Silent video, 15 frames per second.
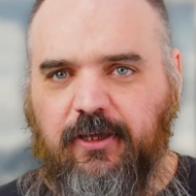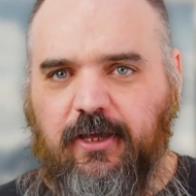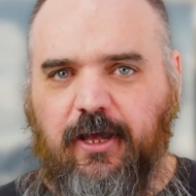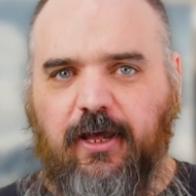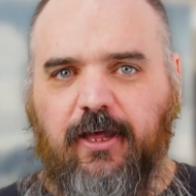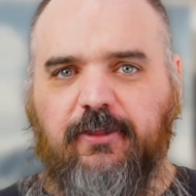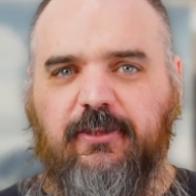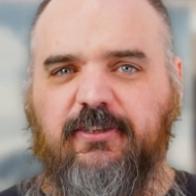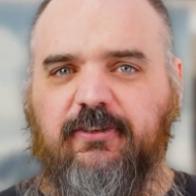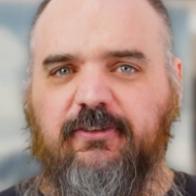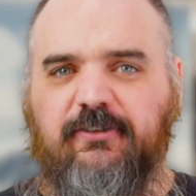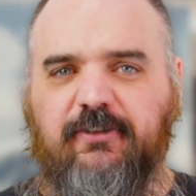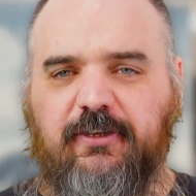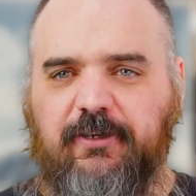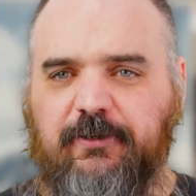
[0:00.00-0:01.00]
Uh, this
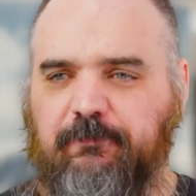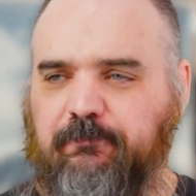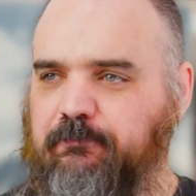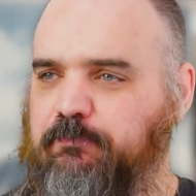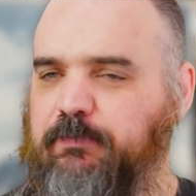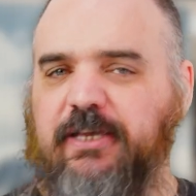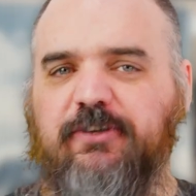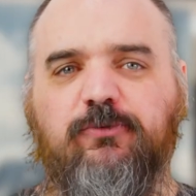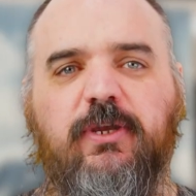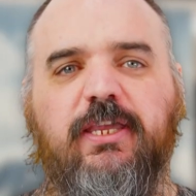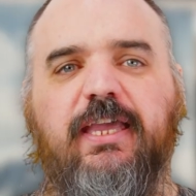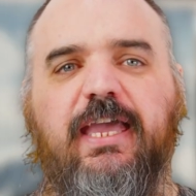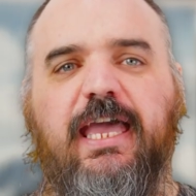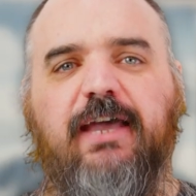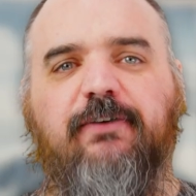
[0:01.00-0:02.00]
is the best way
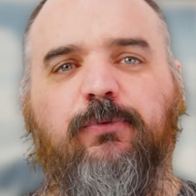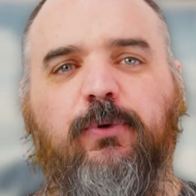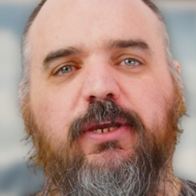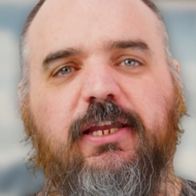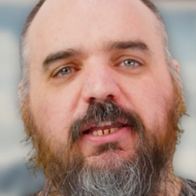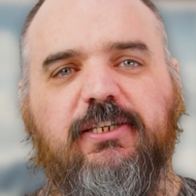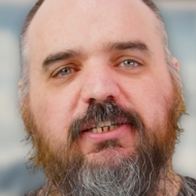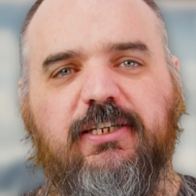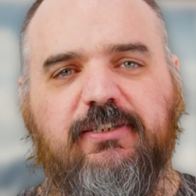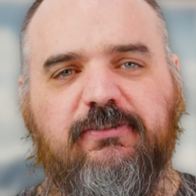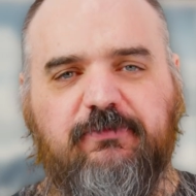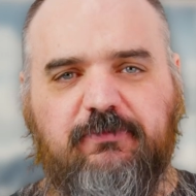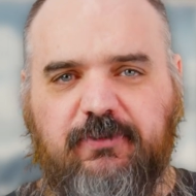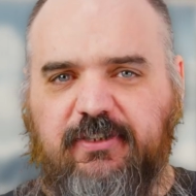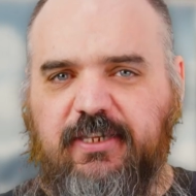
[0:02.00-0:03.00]
you have where you can just
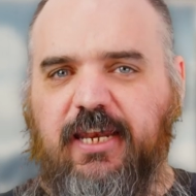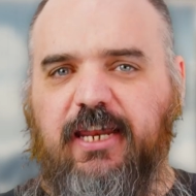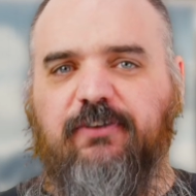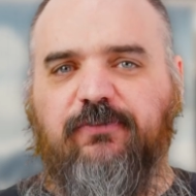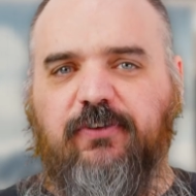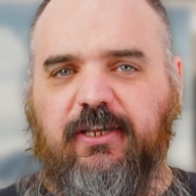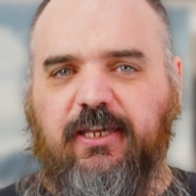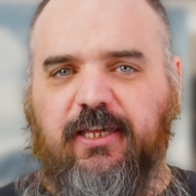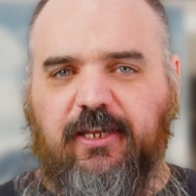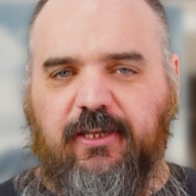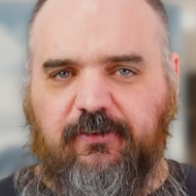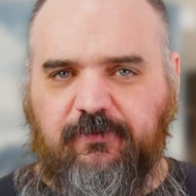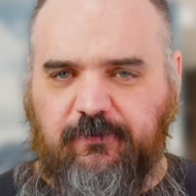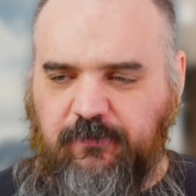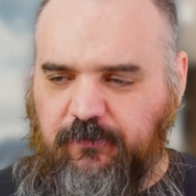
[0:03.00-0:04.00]
set it and forget
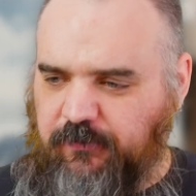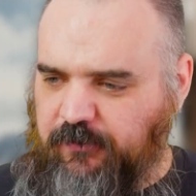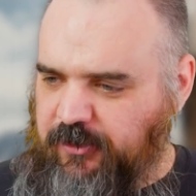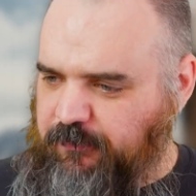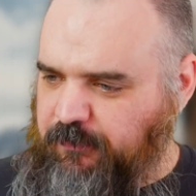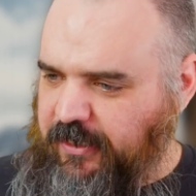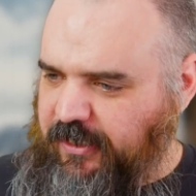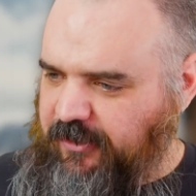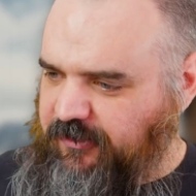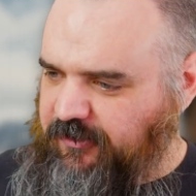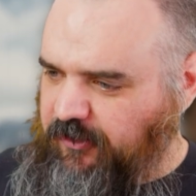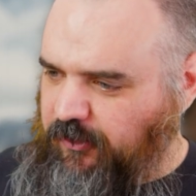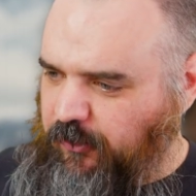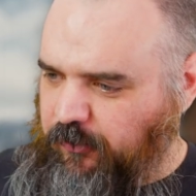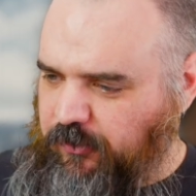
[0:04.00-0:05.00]
it. Just make it
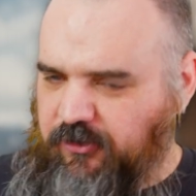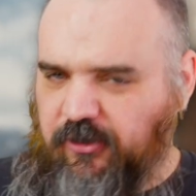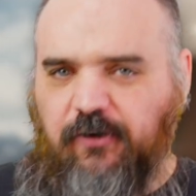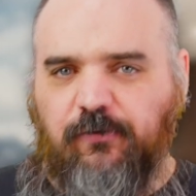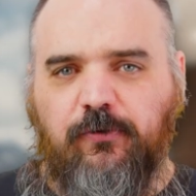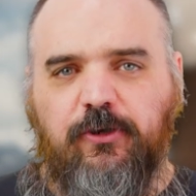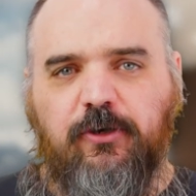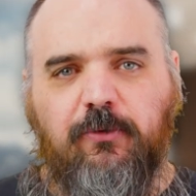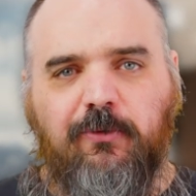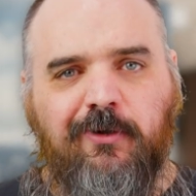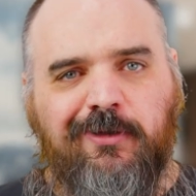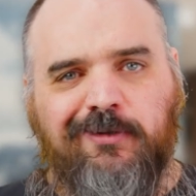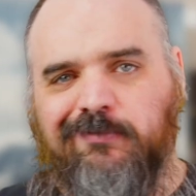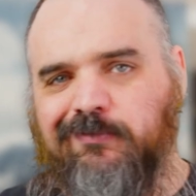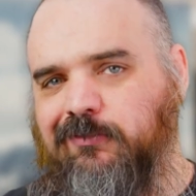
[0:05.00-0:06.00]
so the software you
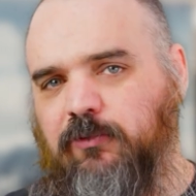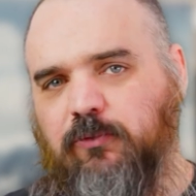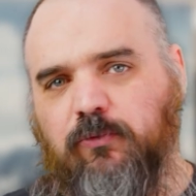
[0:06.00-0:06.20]
want